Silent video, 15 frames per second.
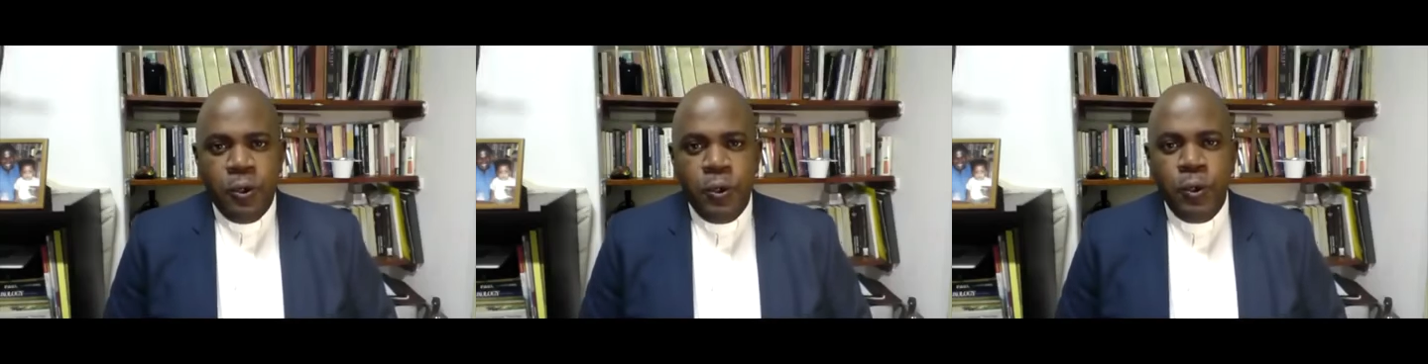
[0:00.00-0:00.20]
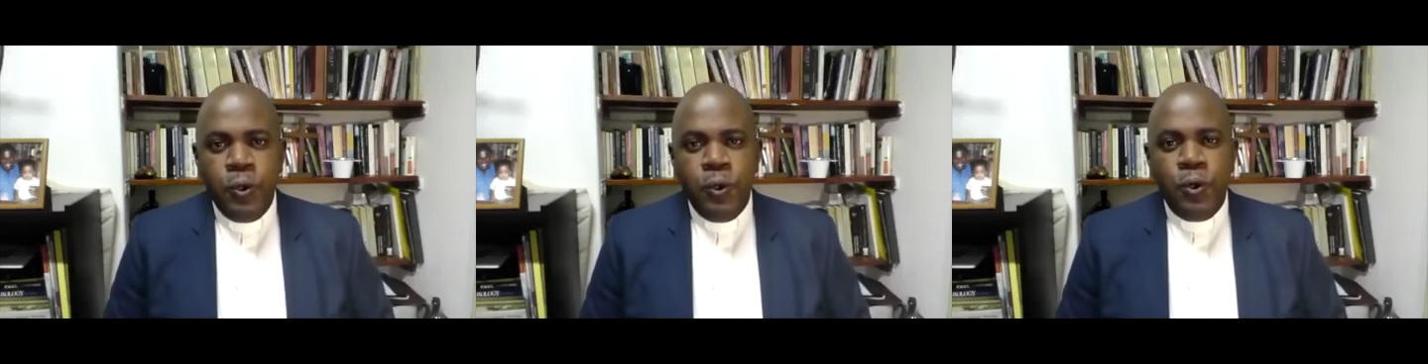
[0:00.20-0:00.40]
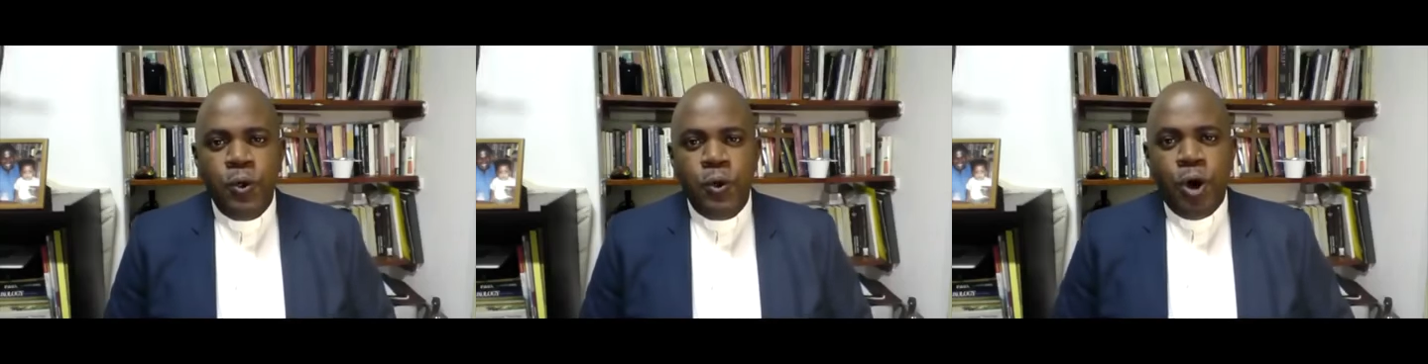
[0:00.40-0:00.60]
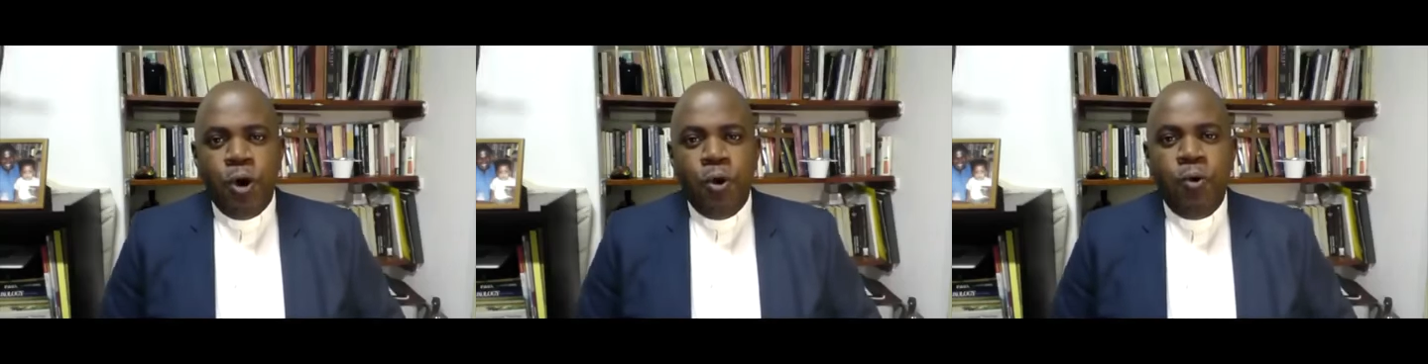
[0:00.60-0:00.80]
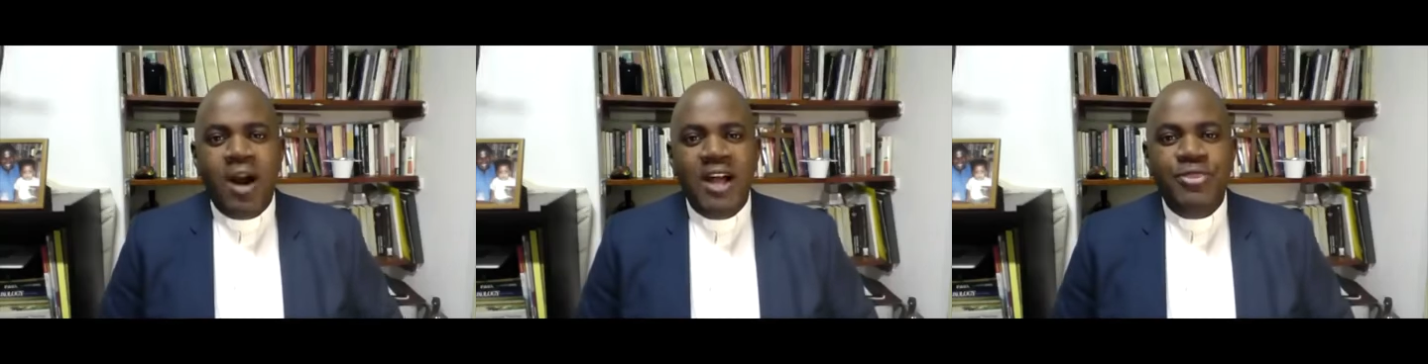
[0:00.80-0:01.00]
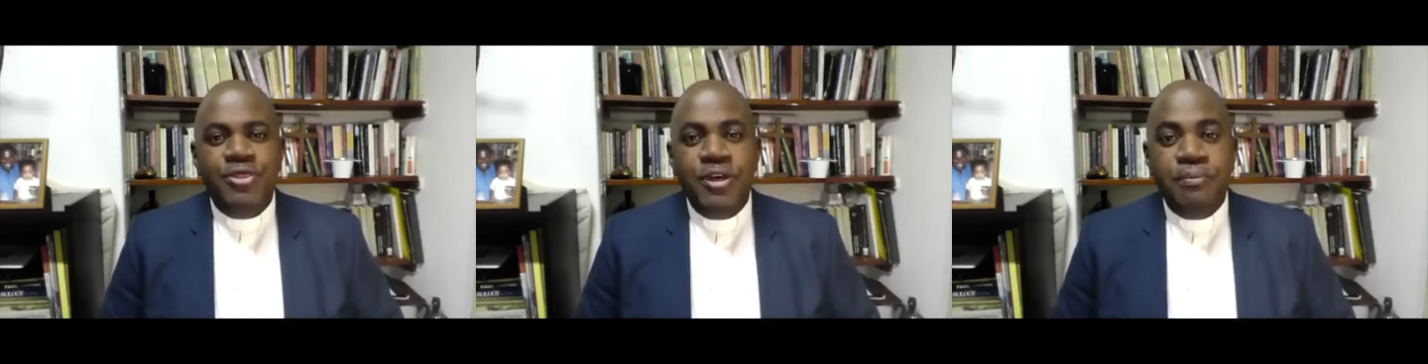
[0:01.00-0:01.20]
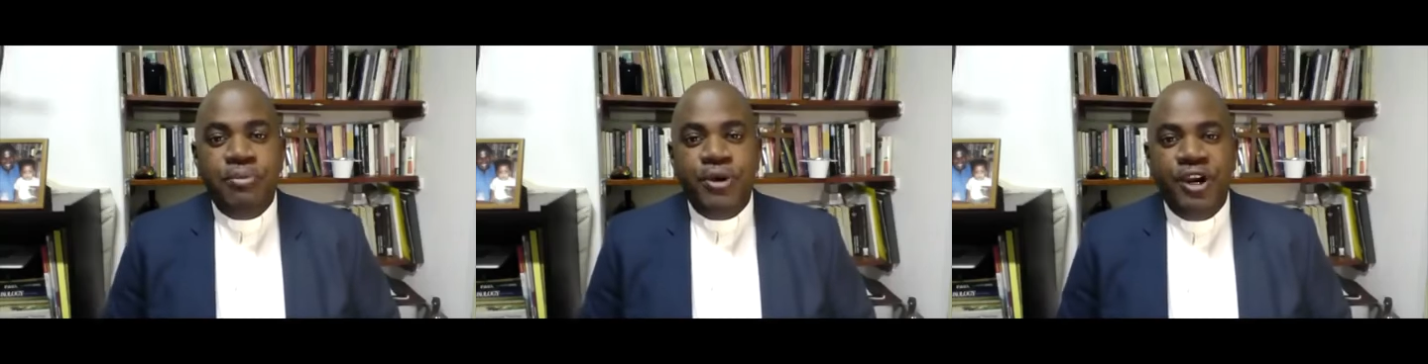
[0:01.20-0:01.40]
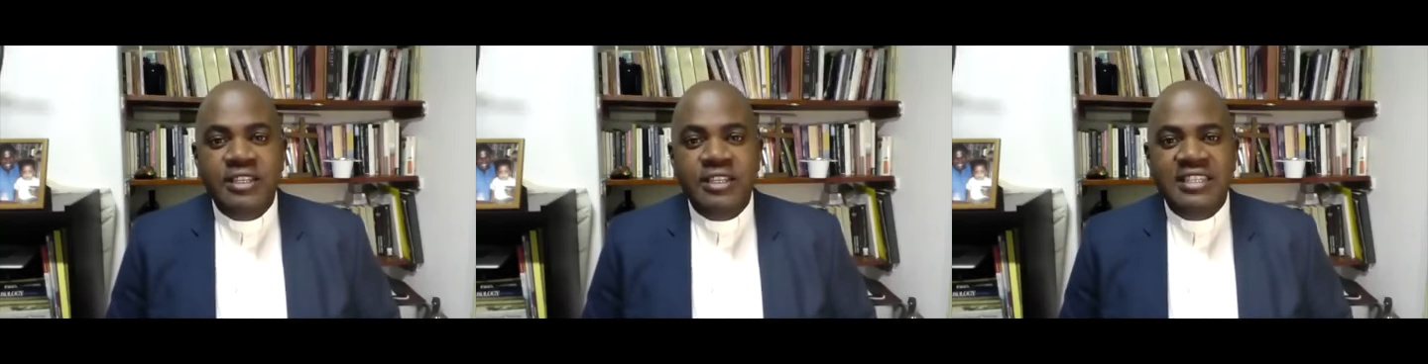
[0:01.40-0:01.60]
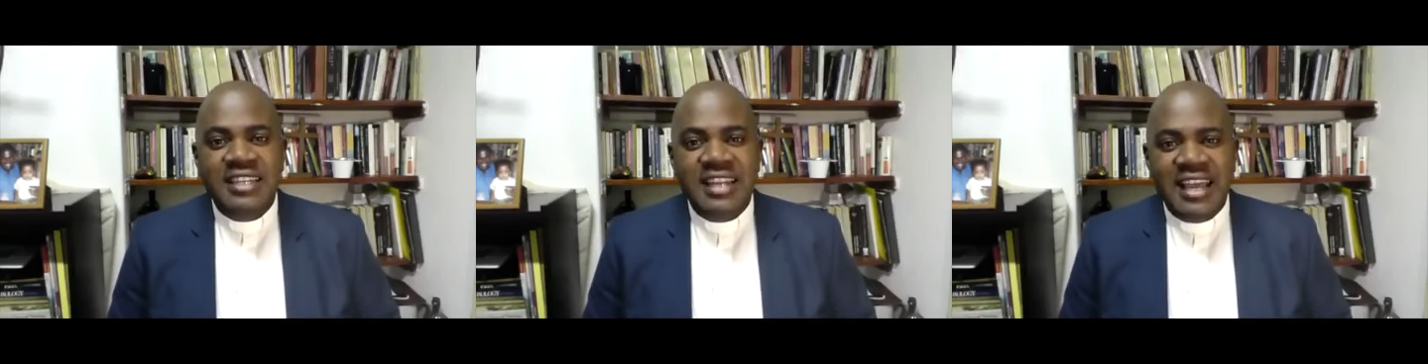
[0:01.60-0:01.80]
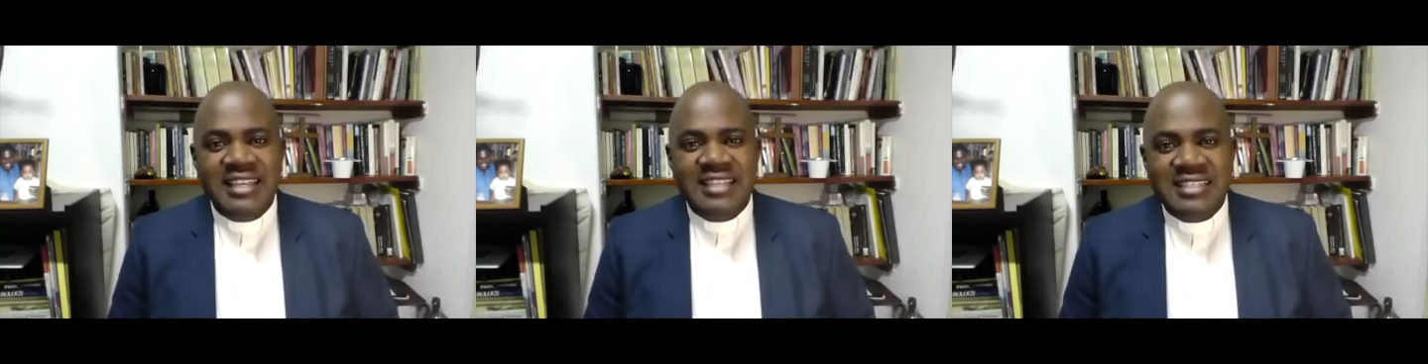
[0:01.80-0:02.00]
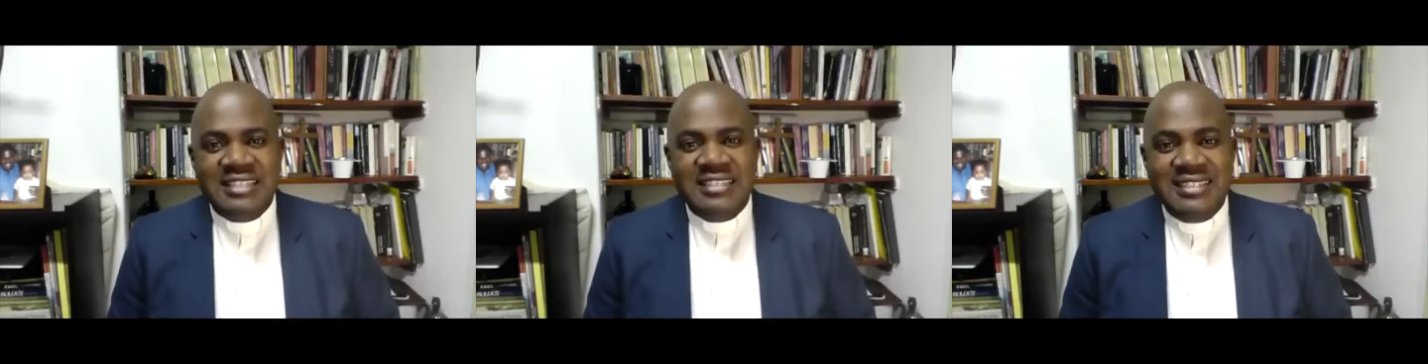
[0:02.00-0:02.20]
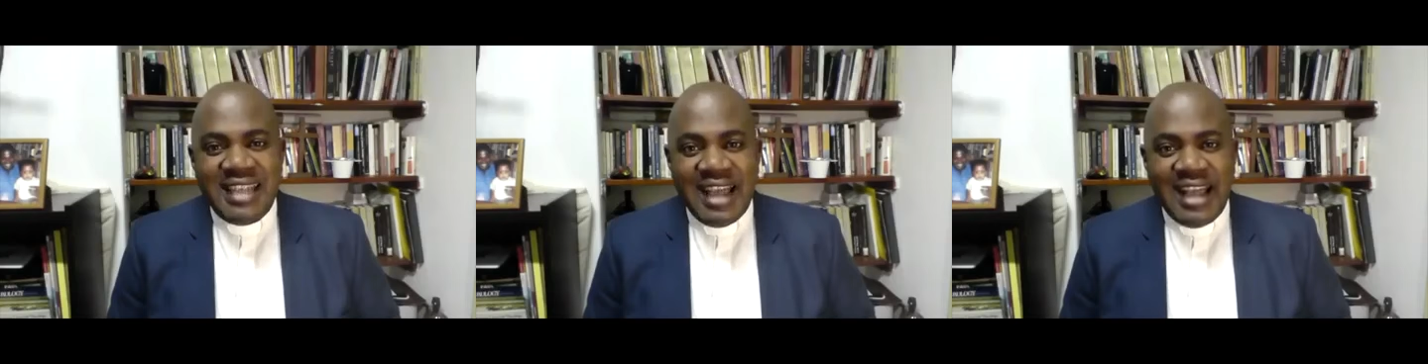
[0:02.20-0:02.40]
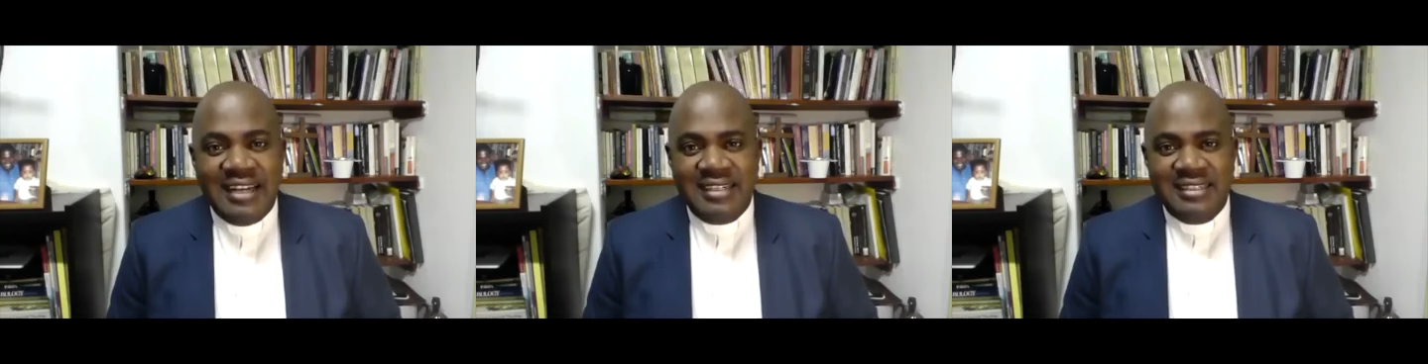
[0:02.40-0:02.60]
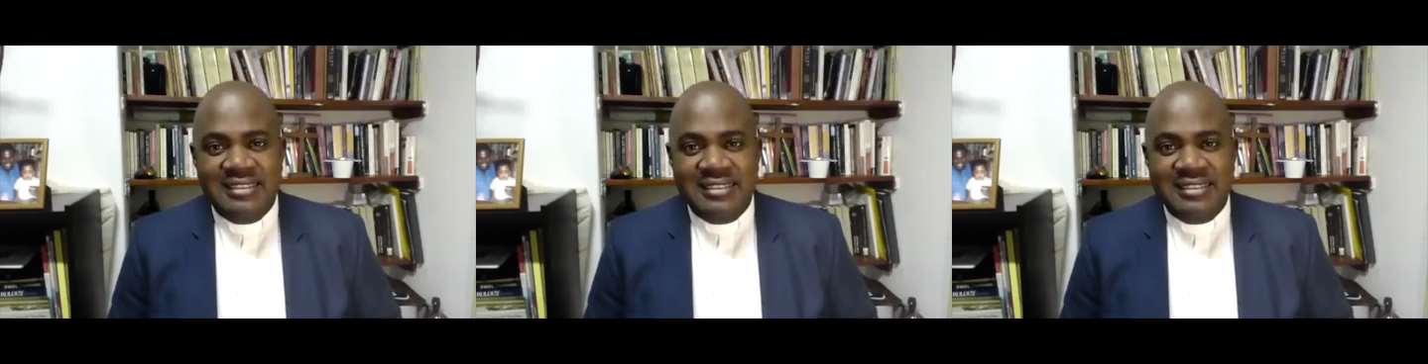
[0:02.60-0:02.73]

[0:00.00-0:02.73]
who or what the person has done.